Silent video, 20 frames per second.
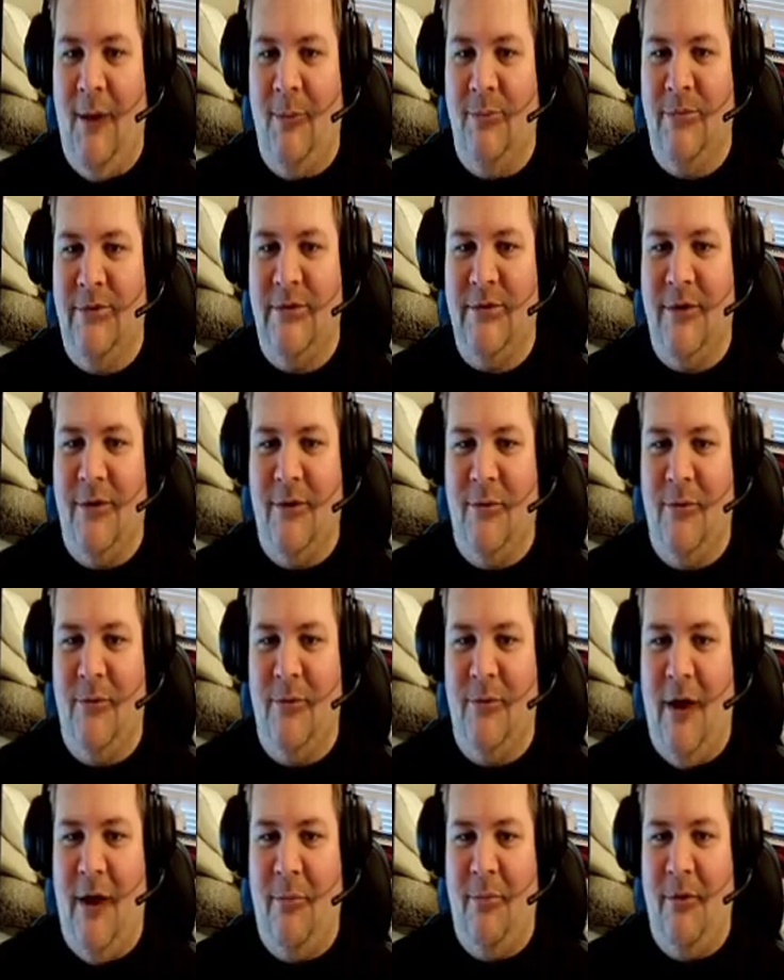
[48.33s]

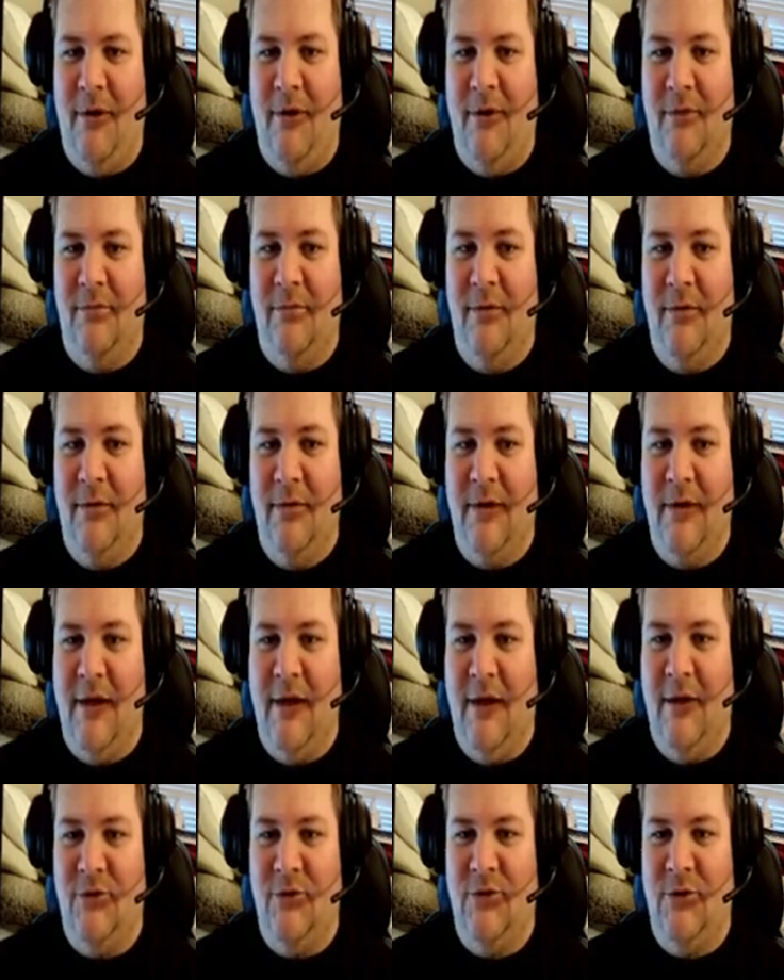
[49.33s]
So I'm going to
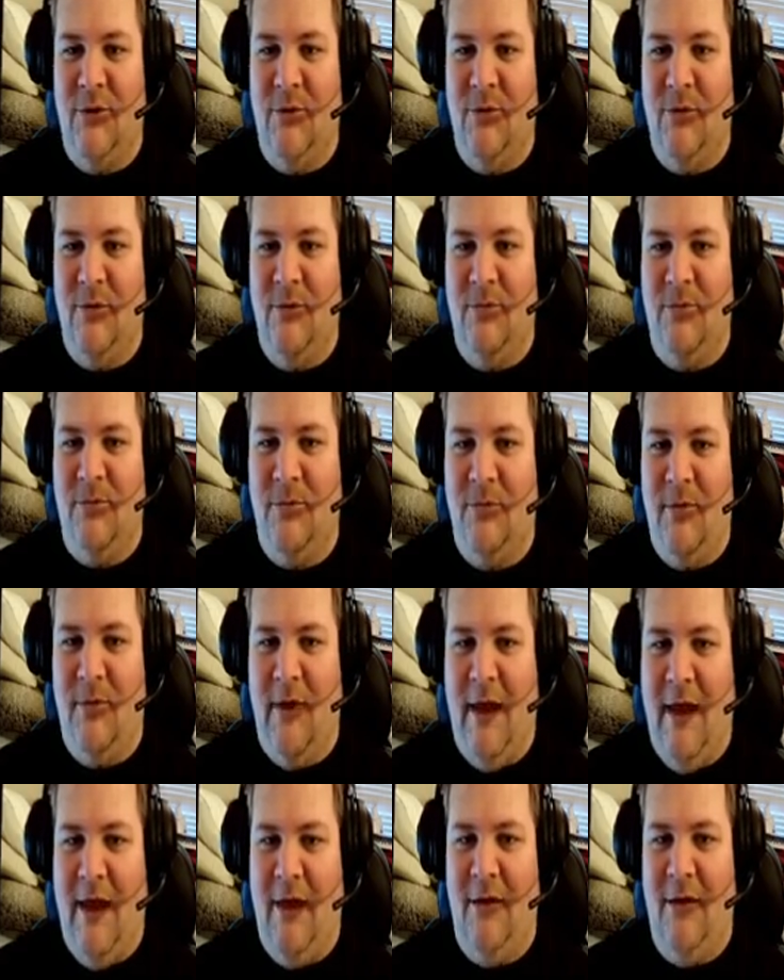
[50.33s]
kind of show you through
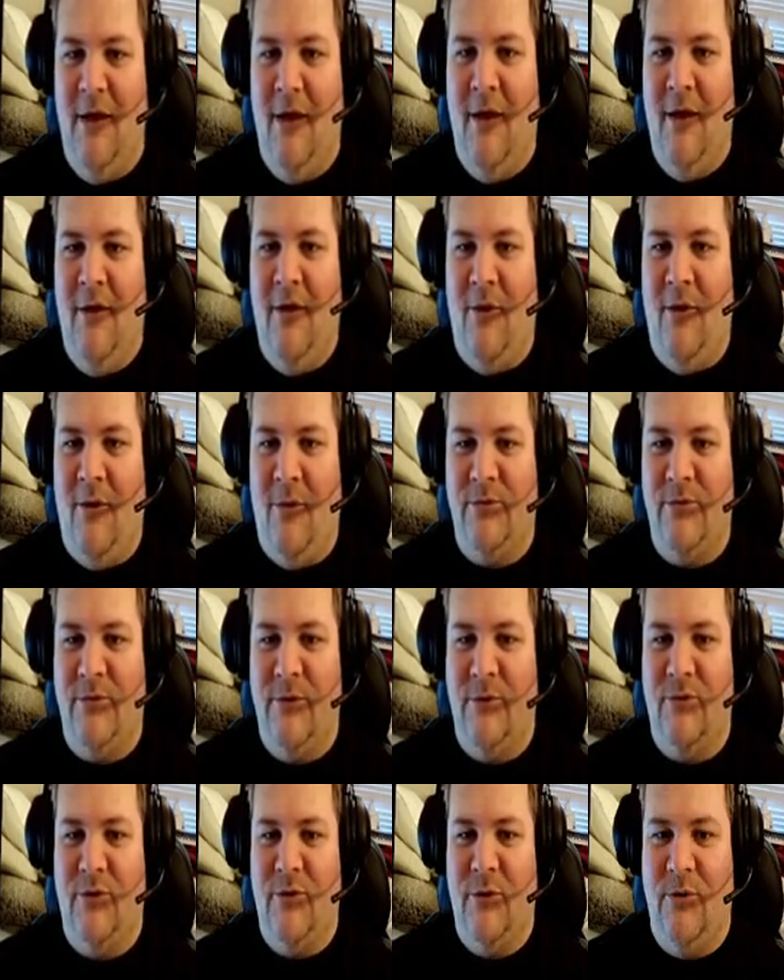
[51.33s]
that. Also,
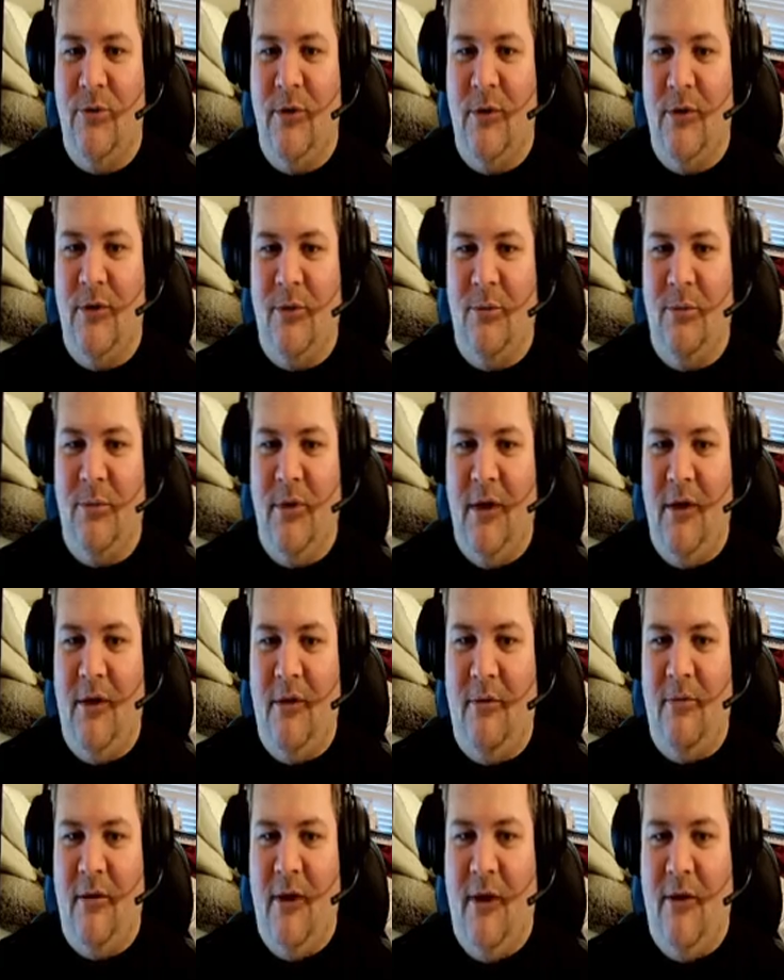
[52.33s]
show you a little bit
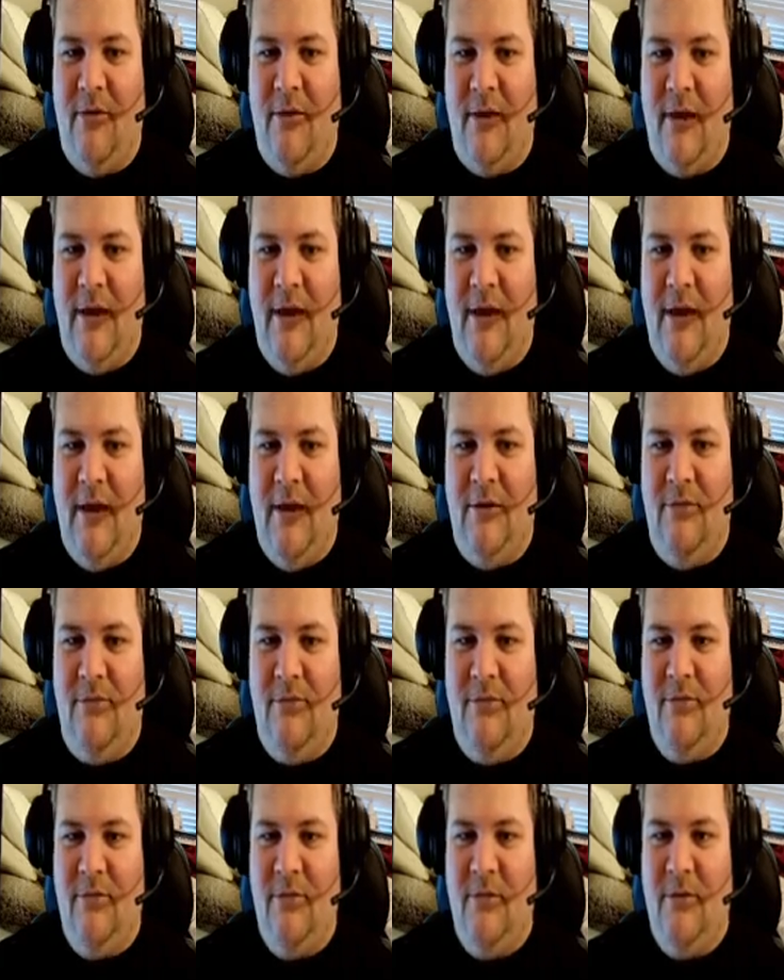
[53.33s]
around the
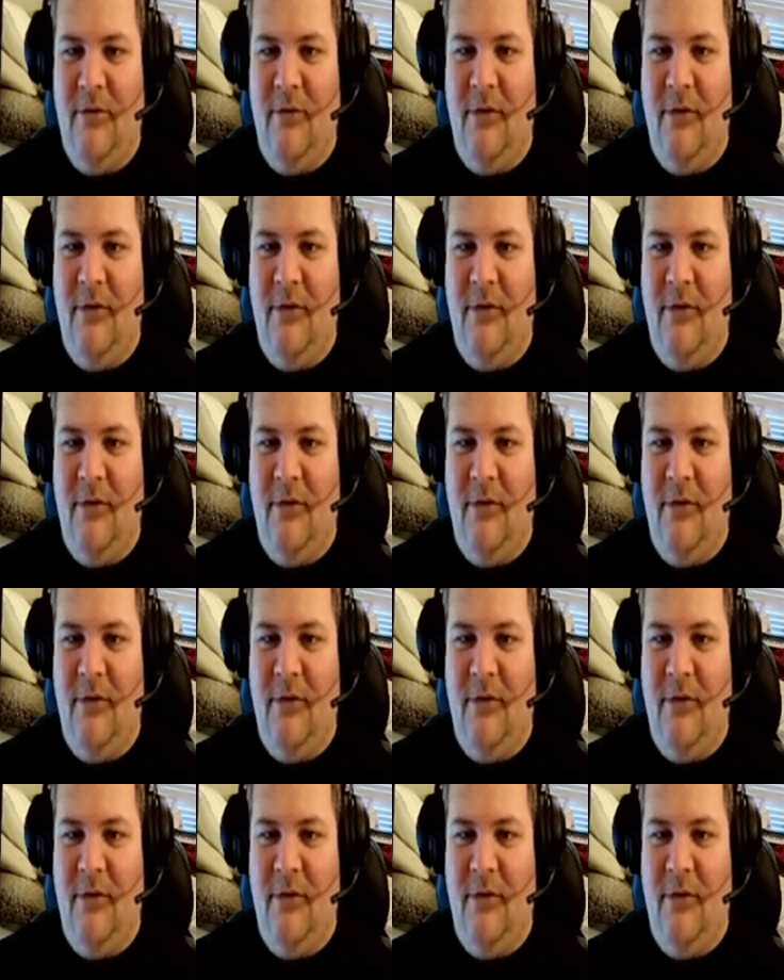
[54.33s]
cave.